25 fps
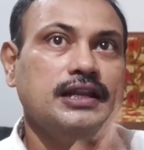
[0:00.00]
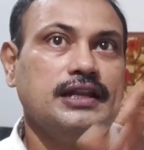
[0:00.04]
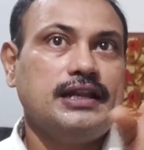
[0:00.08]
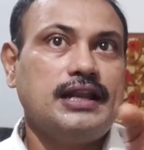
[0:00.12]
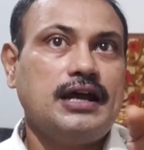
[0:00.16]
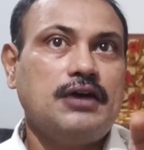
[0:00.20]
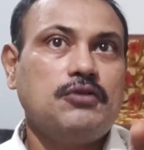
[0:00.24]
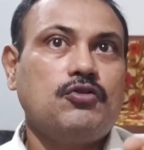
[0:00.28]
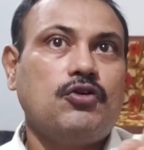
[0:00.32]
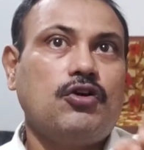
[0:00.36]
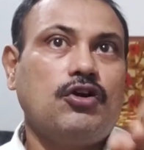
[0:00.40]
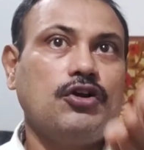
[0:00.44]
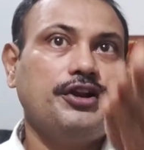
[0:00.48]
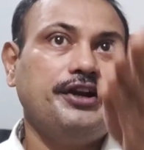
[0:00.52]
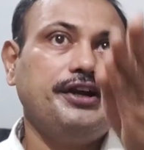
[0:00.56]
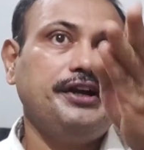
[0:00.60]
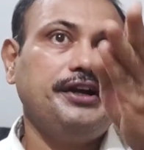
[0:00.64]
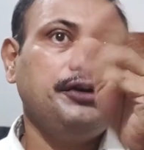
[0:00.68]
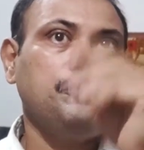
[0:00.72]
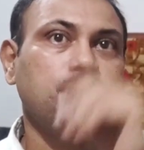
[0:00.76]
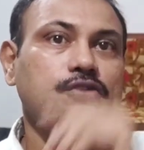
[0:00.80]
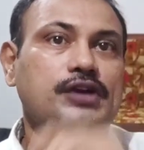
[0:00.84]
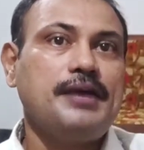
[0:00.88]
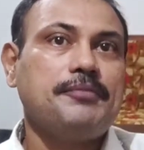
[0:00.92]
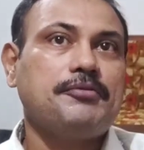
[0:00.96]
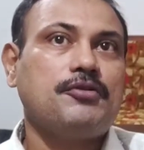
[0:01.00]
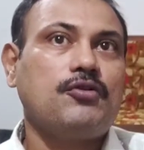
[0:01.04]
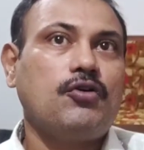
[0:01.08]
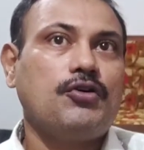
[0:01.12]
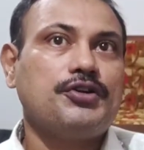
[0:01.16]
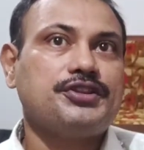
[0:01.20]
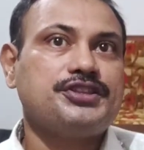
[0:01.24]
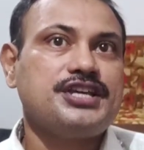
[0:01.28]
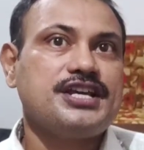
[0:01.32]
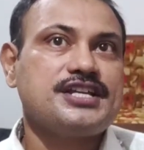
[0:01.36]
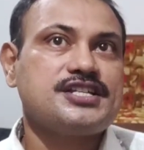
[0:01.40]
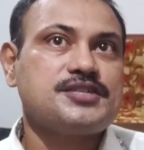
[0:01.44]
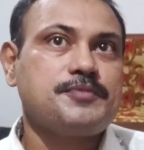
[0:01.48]
Now already we have
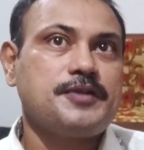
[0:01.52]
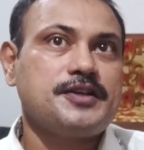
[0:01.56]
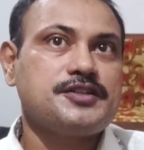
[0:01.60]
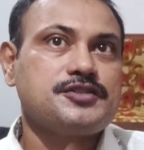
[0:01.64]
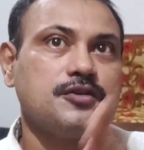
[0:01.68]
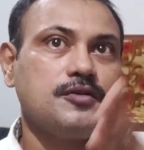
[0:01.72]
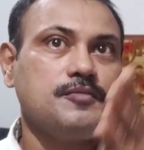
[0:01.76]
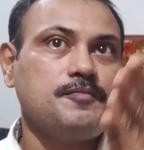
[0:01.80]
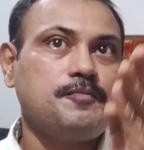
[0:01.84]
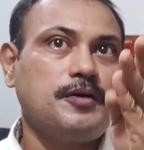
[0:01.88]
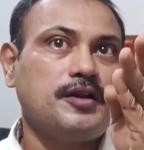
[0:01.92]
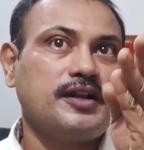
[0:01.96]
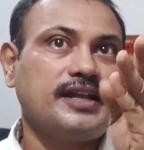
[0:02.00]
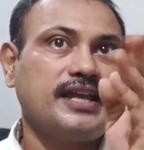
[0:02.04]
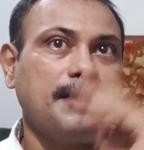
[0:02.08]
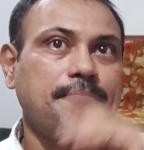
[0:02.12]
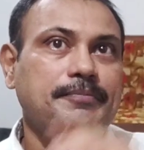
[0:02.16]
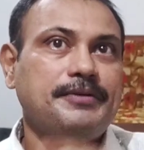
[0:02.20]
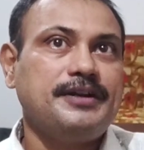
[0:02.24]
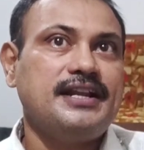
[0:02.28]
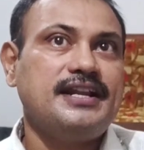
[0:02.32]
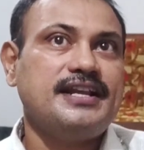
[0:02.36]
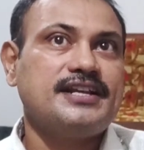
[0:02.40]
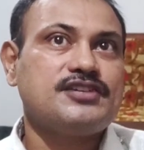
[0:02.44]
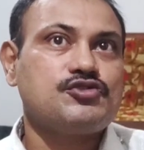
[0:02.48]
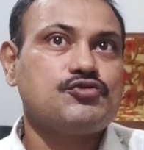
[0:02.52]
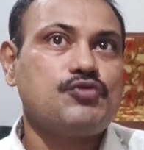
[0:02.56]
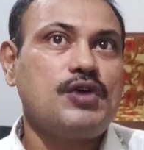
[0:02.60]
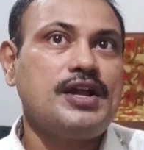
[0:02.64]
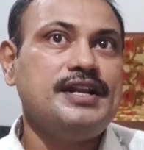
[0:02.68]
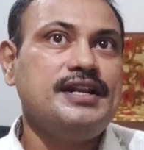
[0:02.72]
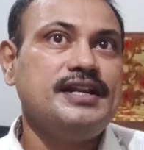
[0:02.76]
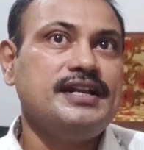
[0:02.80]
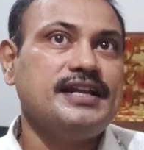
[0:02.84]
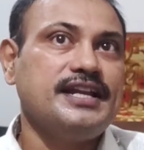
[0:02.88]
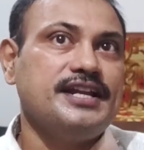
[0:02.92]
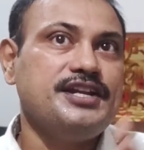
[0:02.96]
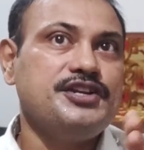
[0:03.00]
got the expression for capital
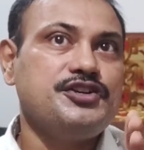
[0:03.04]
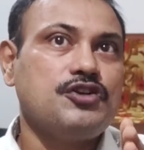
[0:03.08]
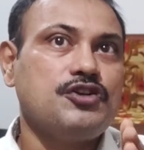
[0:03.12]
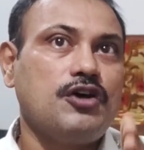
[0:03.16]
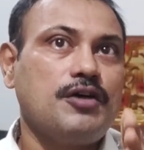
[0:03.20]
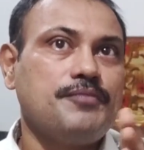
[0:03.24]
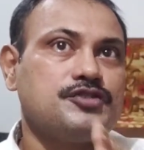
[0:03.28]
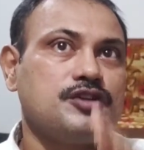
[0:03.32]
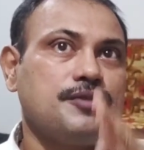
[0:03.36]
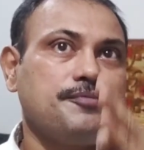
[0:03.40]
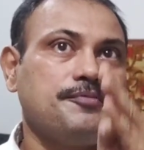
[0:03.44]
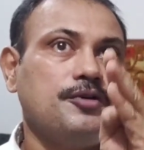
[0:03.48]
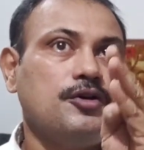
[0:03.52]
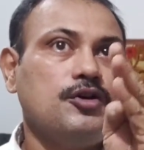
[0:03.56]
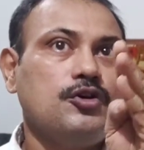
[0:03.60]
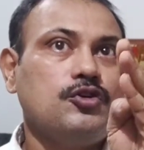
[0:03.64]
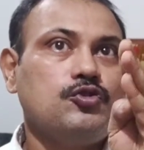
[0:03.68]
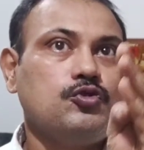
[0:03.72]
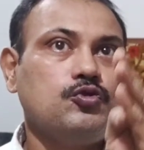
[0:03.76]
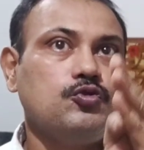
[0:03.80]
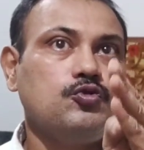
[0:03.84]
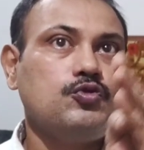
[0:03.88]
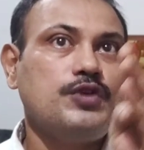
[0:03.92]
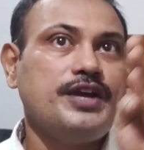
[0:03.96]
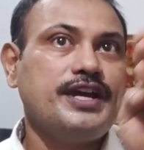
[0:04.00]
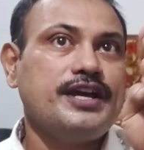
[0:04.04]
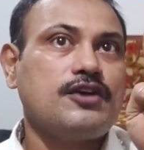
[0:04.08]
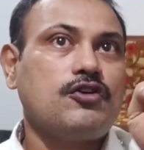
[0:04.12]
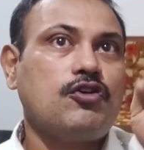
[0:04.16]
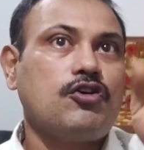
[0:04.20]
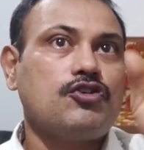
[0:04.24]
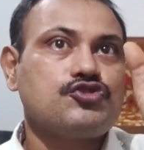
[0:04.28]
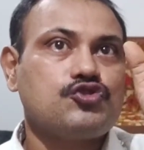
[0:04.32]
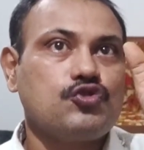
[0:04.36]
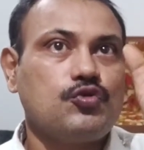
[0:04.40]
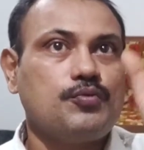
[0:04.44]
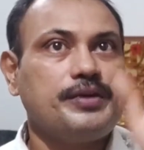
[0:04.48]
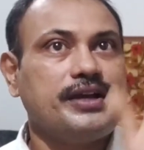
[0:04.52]
X1 in terms of 2a
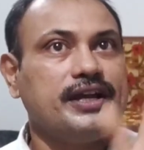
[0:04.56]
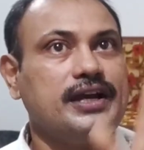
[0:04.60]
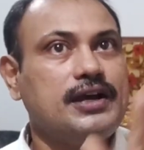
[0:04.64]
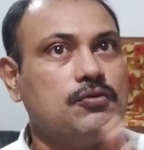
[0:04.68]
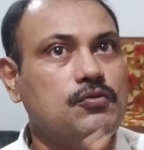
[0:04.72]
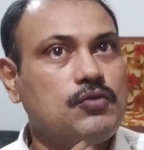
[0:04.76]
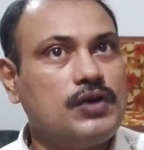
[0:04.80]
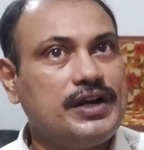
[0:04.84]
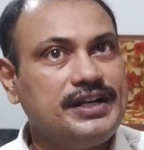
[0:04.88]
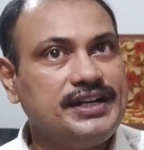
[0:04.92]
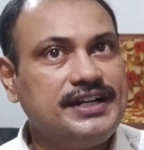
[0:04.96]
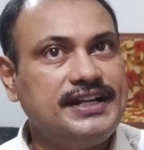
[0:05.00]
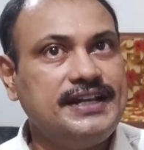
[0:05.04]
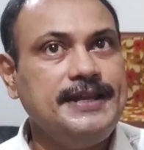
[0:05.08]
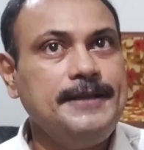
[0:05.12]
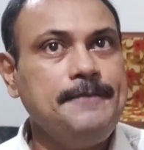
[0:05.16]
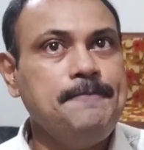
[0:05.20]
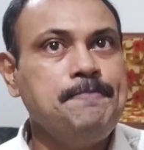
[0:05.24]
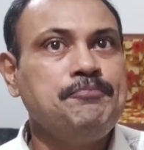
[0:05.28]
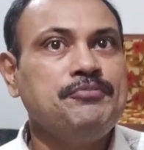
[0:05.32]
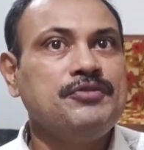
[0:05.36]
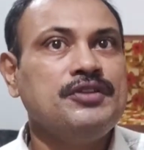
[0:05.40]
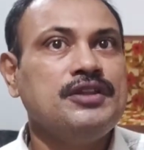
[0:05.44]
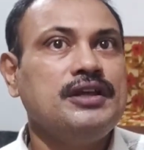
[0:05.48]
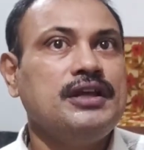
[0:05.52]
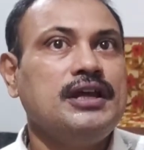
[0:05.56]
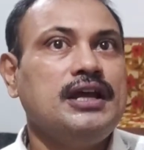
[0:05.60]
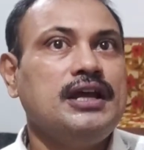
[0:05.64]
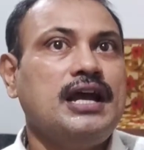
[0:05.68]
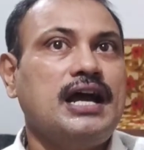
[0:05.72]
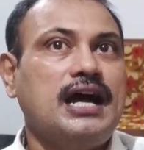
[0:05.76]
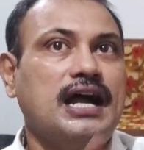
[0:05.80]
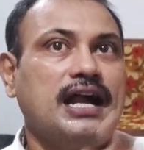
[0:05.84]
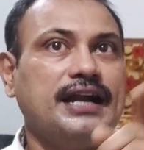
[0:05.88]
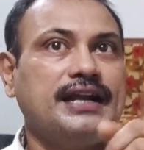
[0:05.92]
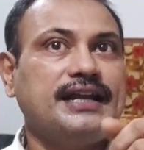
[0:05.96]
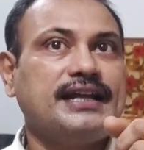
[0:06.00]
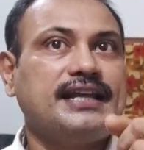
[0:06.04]
cos omega 1t
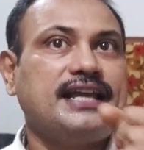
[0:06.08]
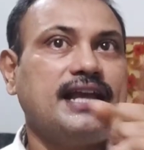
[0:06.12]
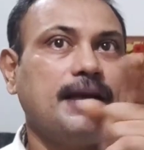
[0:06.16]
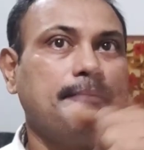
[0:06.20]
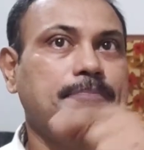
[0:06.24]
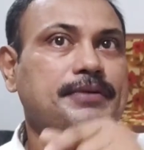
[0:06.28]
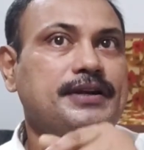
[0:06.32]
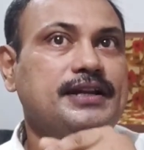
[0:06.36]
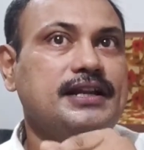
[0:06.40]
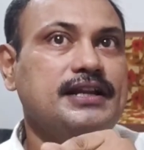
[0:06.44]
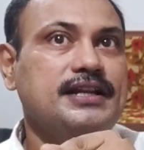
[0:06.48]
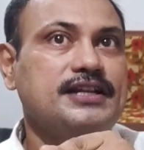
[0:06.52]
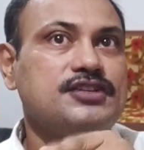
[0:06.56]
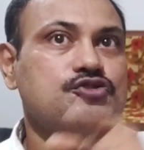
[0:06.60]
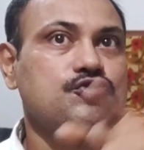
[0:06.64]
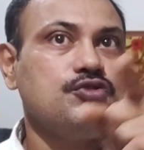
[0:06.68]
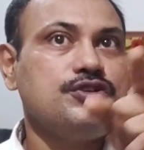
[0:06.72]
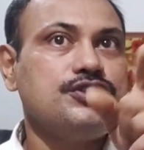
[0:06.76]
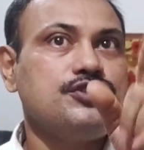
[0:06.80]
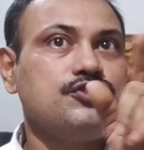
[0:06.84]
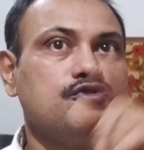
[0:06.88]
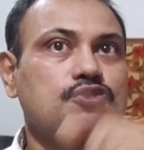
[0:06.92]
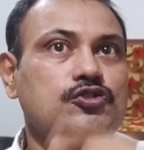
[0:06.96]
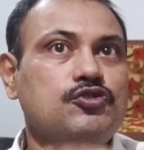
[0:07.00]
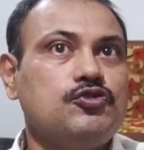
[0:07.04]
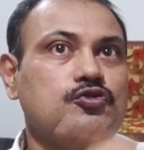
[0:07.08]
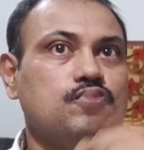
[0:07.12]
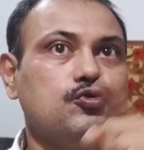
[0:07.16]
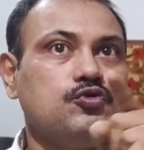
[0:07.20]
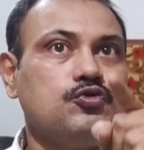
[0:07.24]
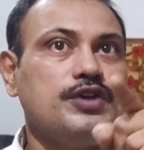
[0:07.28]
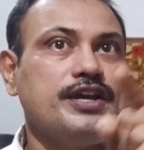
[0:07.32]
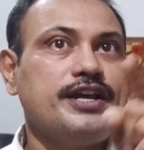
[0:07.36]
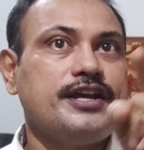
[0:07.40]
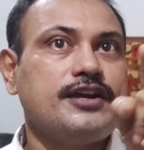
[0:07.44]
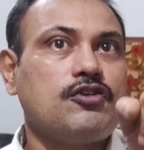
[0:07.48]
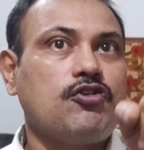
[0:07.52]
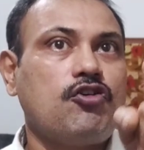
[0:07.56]
and capital X2 is equal to
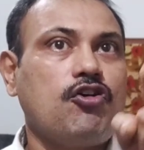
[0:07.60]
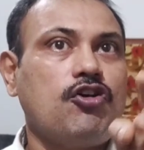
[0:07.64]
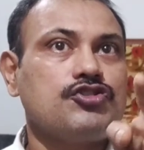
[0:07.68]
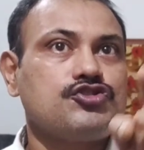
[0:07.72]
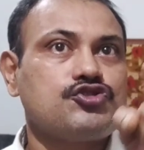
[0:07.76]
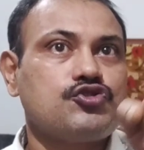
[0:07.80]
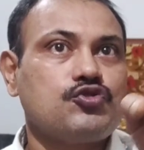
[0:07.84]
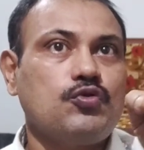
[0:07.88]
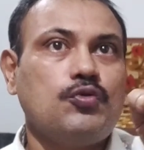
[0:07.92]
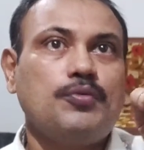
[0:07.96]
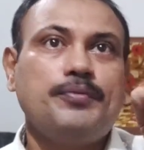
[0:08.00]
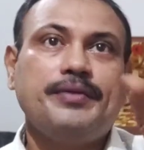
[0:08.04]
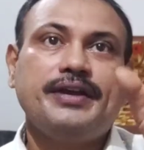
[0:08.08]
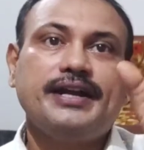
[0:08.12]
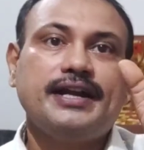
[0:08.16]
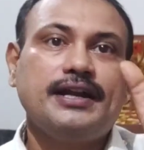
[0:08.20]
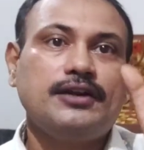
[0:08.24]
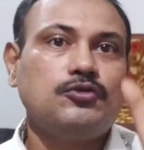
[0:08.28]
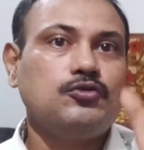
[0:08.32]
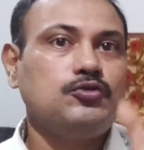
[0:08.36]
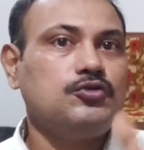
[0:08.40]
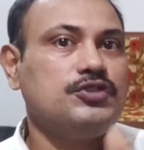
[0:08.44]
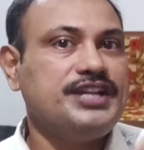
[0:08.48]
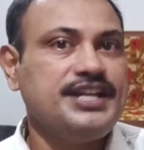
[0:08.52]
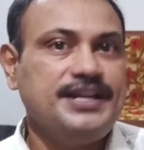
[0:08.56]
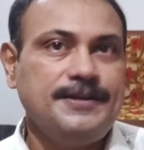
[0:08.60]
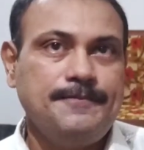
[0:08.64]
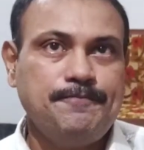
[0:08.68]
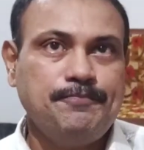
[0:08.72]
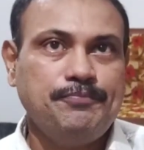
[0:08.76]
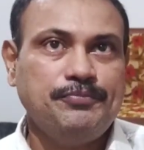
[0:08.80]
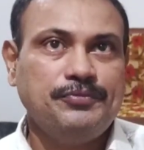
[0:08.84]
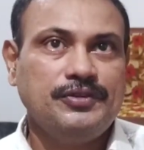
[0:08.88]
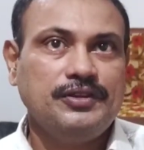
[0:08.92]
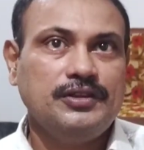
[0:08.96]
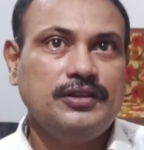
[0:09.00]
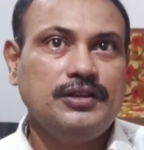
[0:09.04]
2a cos omega 2t.